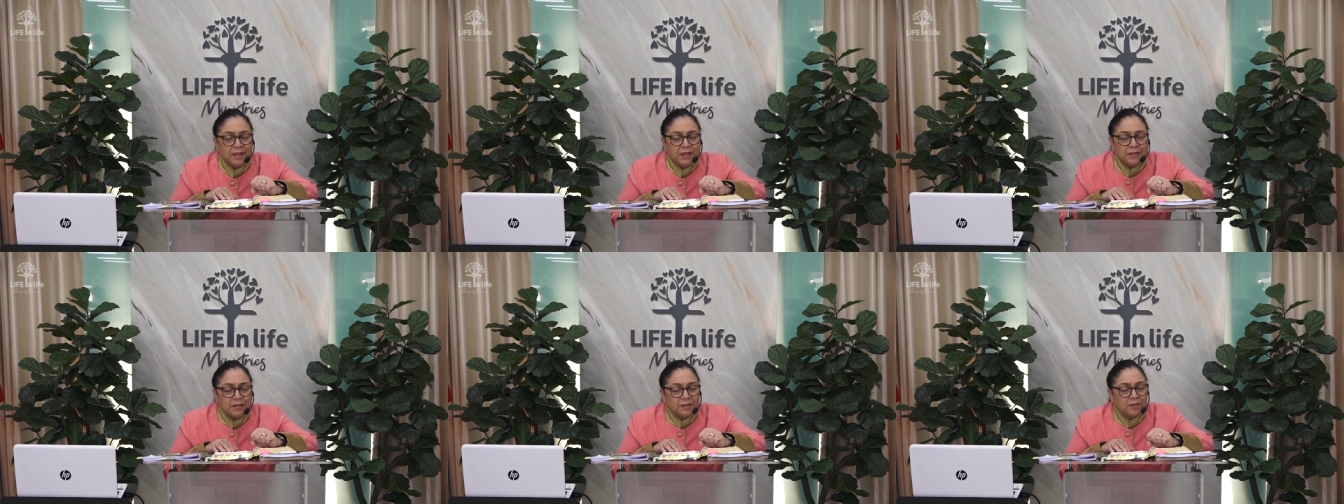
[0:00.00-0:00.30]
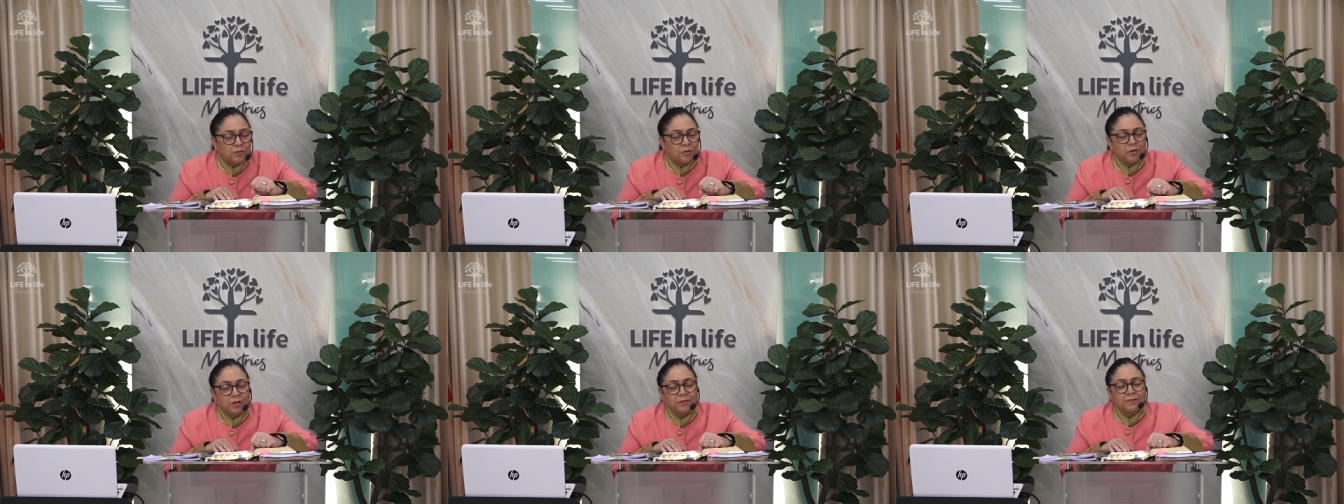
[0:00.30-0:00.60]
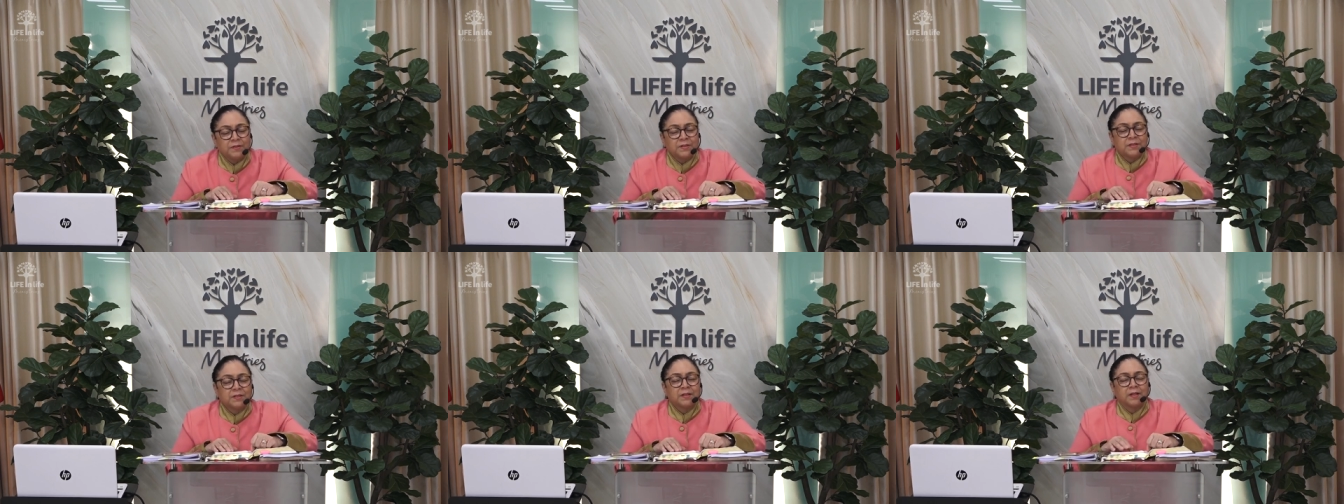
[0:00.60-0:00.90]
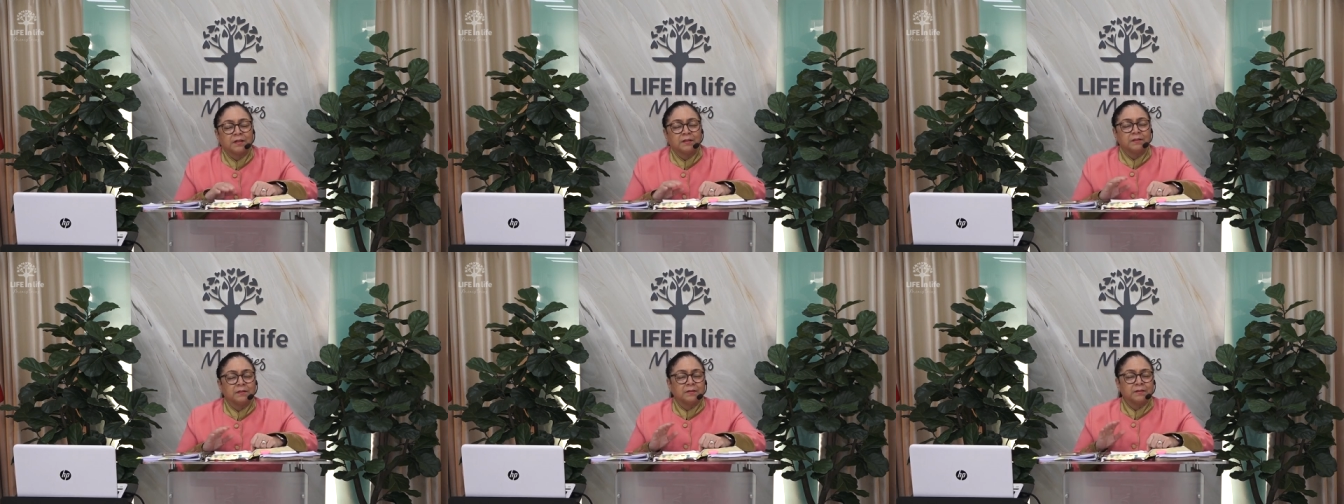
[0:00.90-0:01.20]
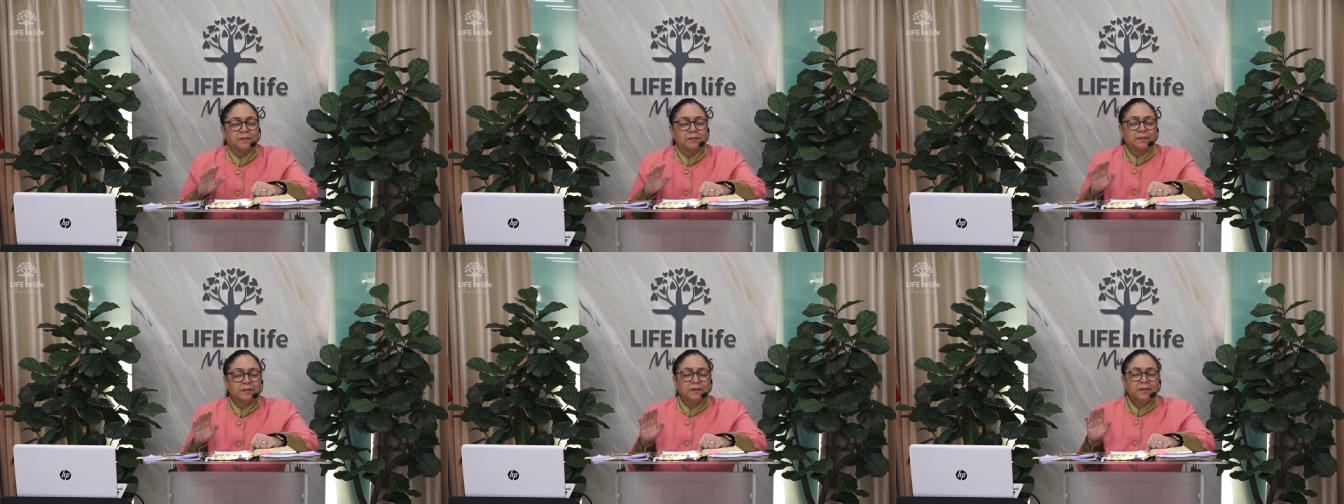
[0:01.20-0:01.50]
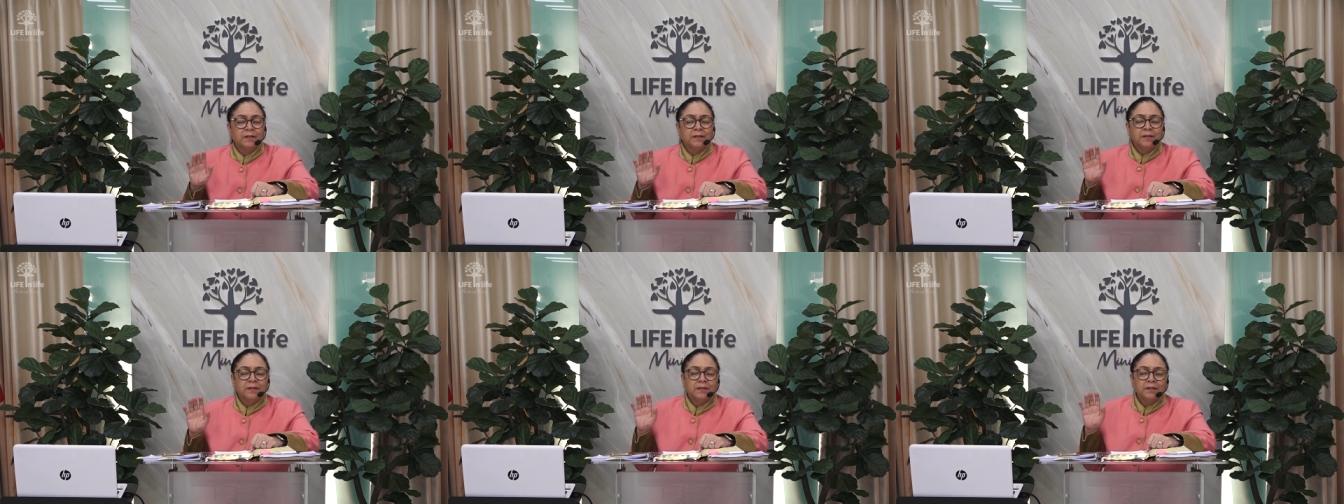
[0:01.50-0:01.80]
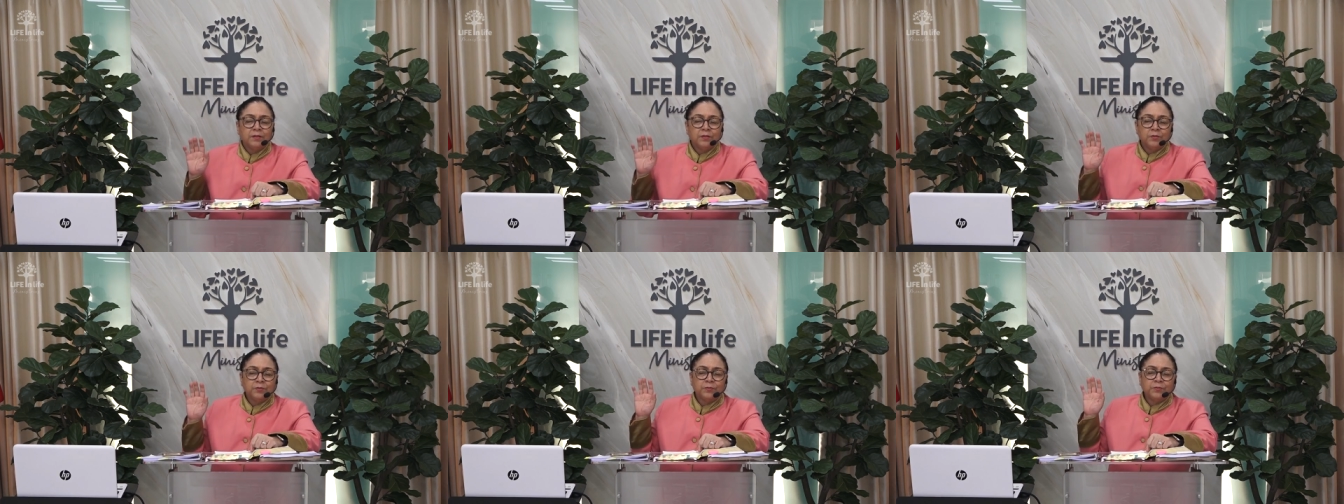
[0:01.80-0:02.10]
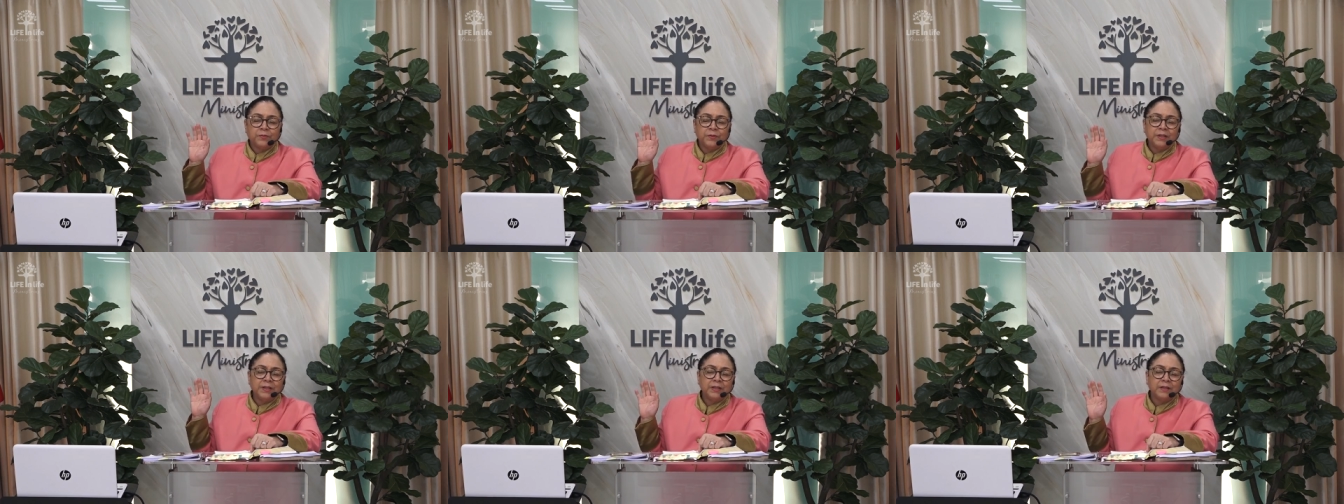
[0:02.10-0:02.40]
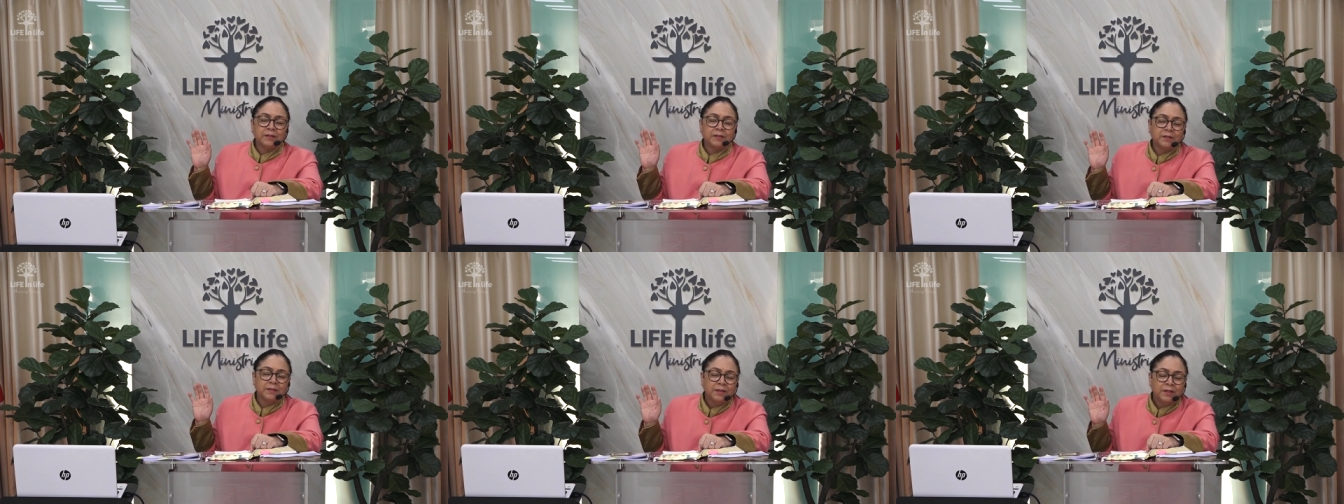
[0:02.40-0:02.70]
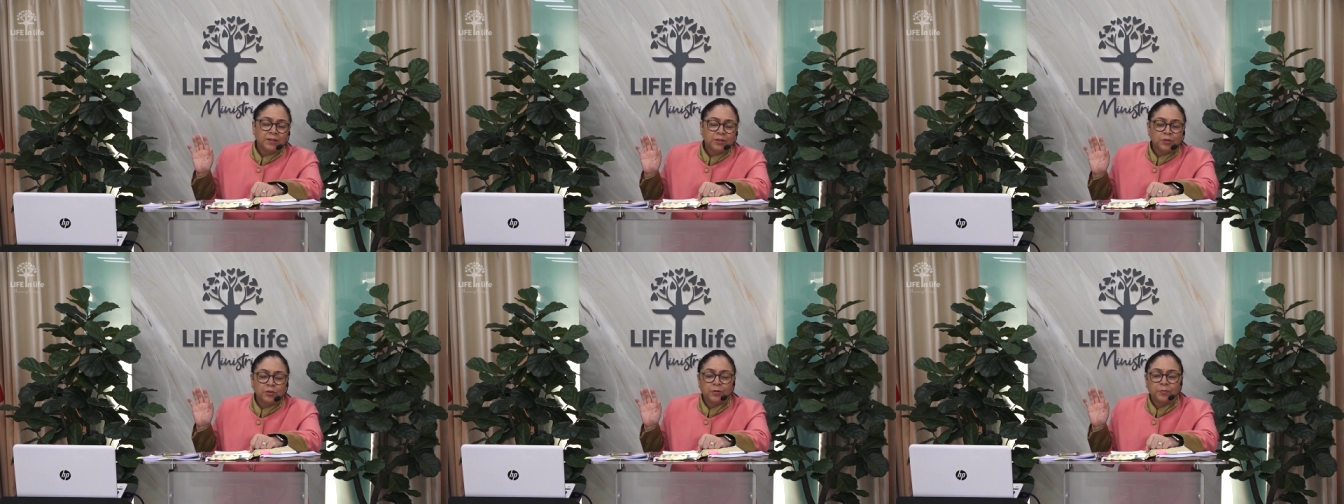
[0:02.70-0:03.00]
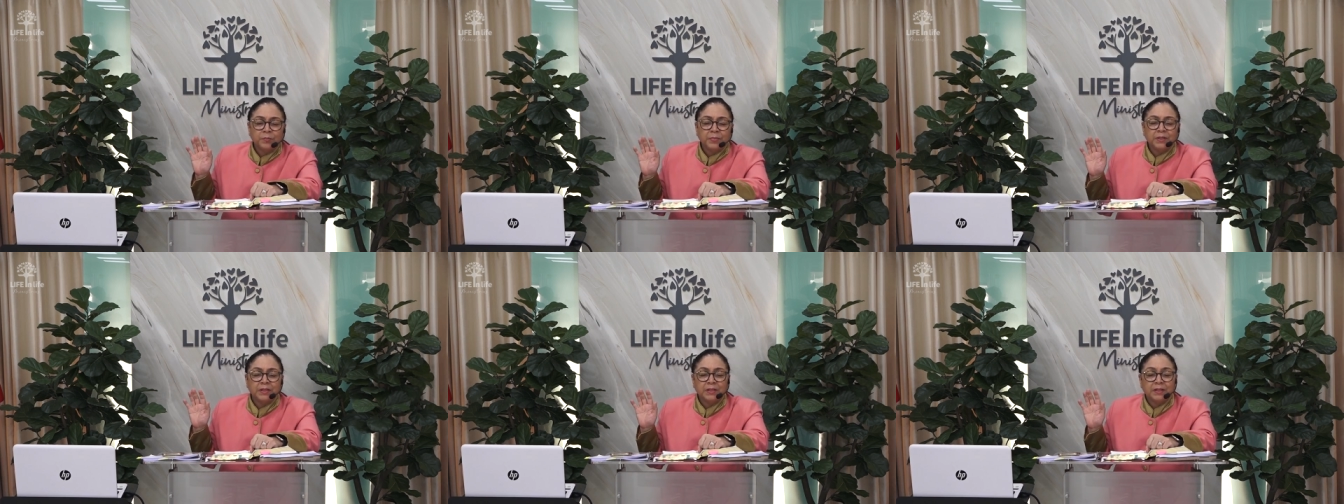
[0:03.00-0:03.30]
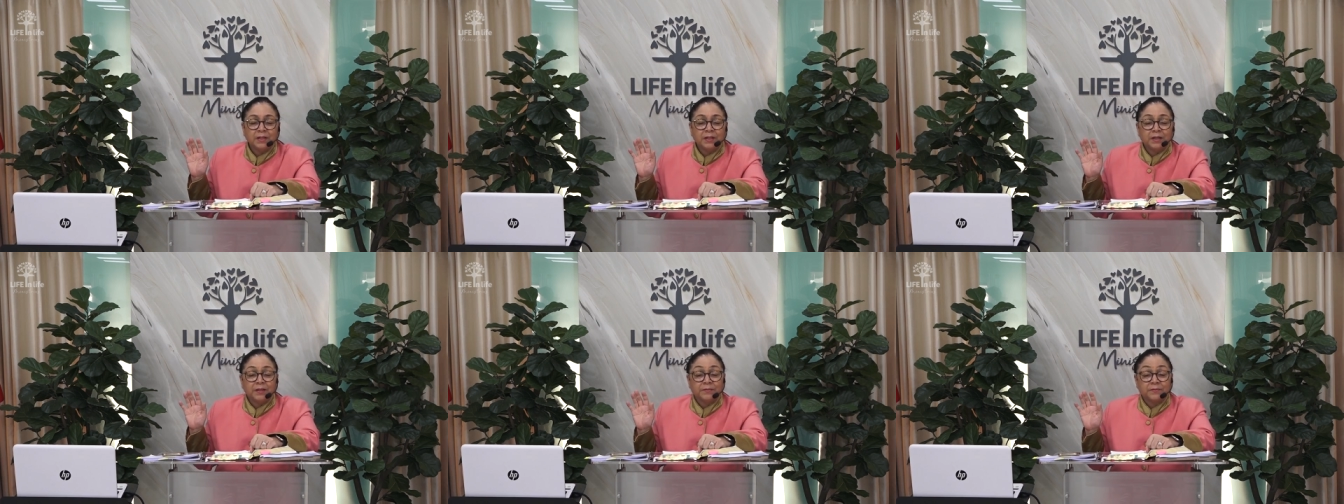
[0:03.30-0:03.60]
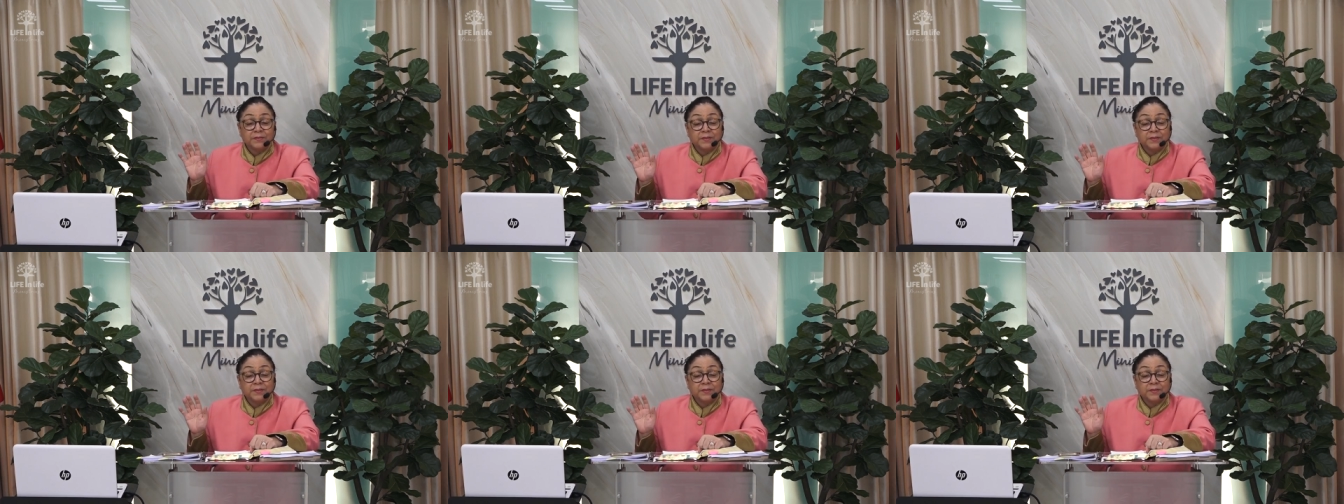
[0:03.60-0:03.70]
that all of a sudden you feel your burden lift.